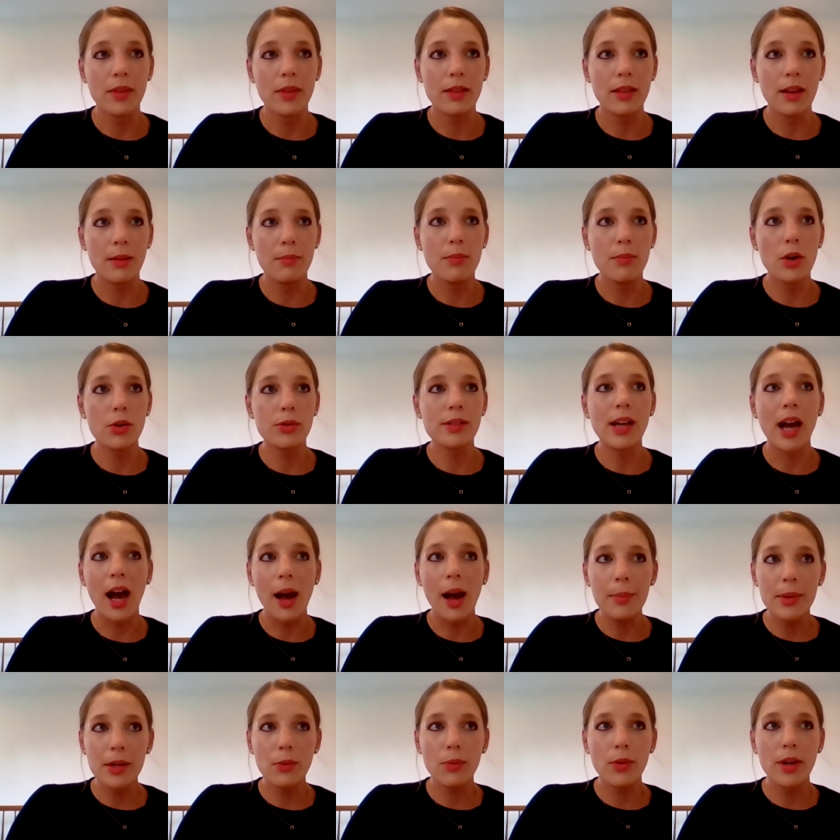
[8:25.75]
The most
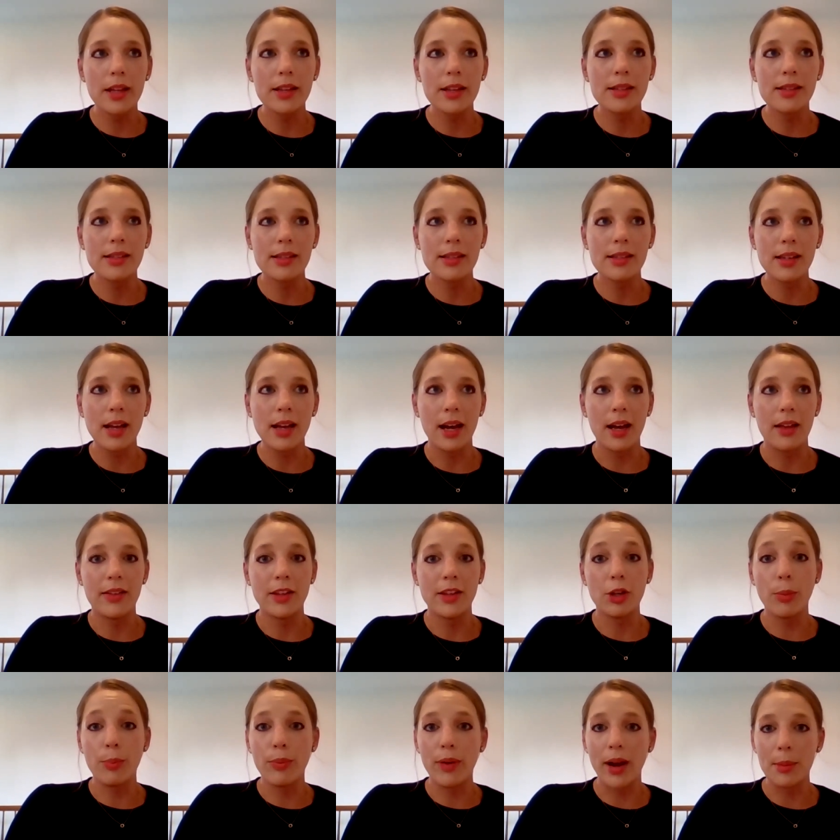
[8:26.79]
common ones uh, that
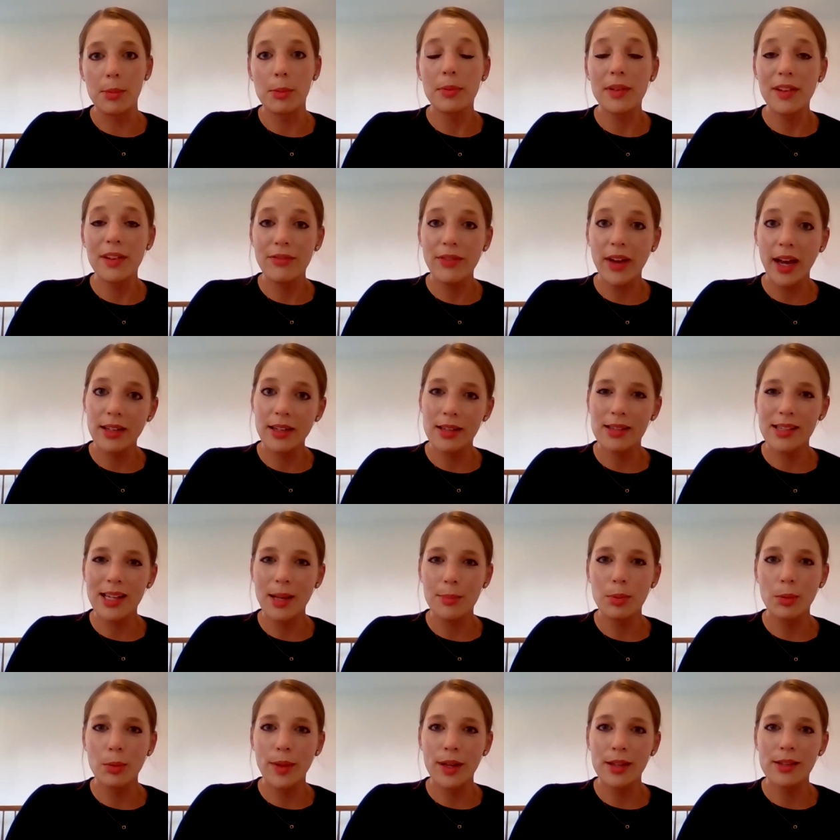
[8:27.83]
you'll probably find in
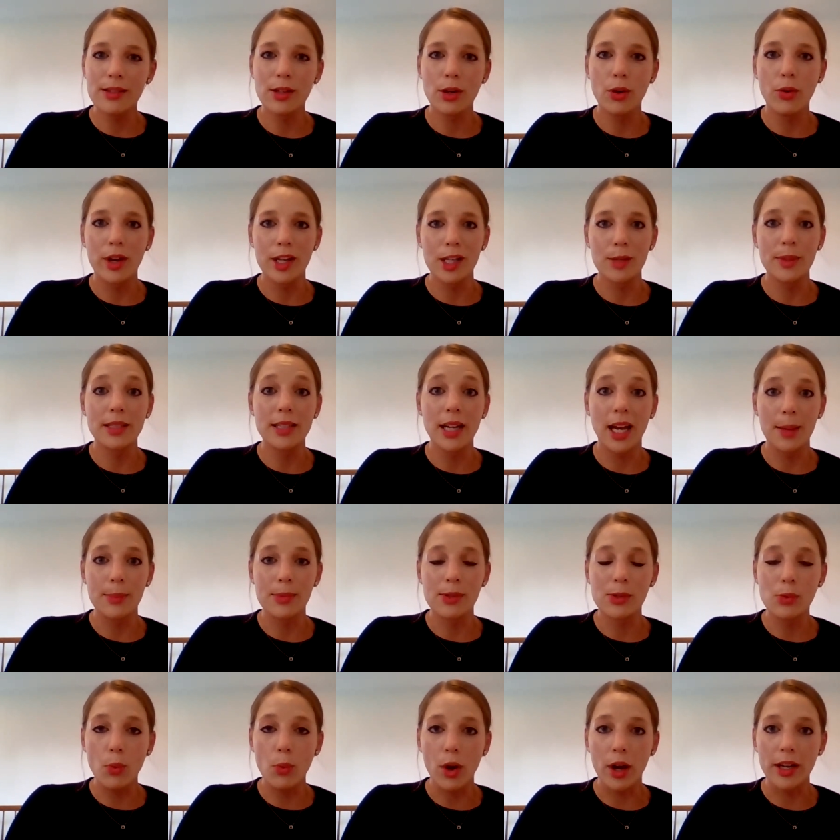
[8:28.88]
supplements are going to be
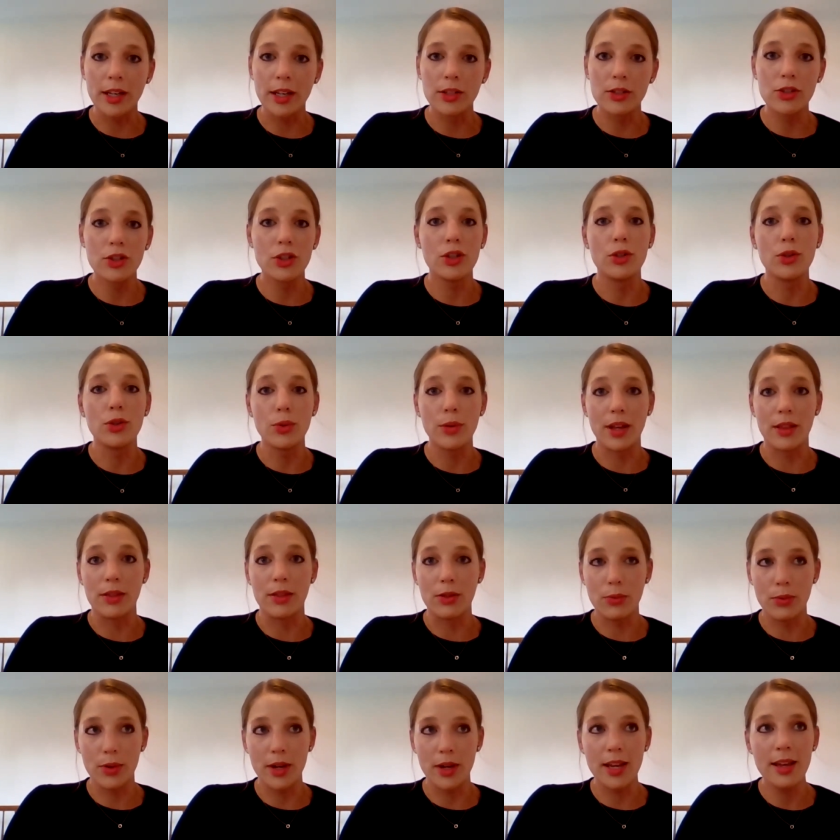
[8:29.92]
types one, two, and
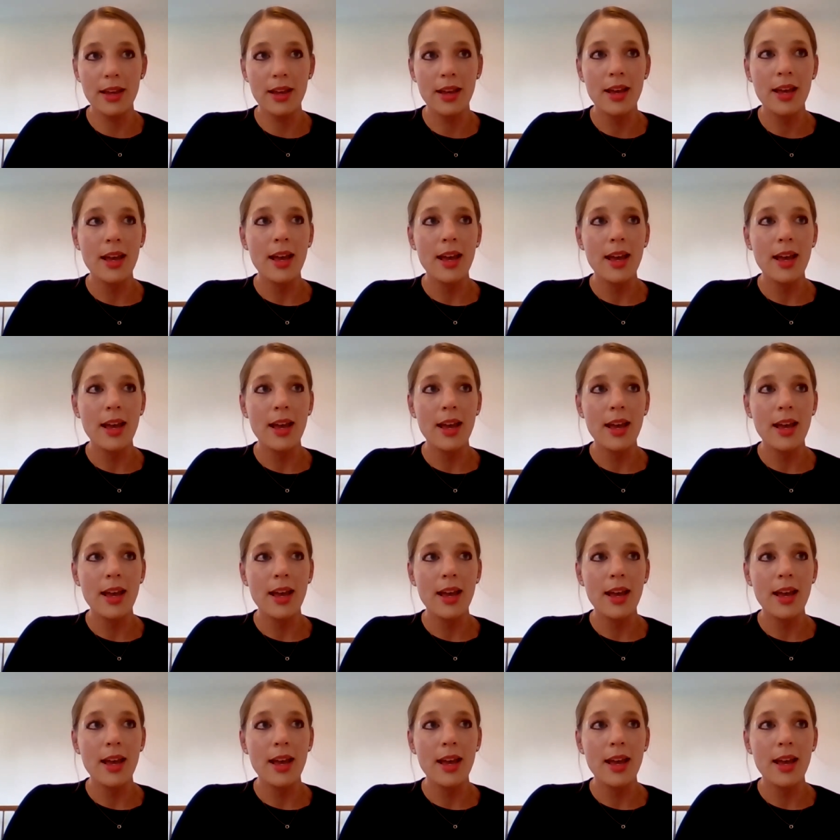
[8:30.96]
three,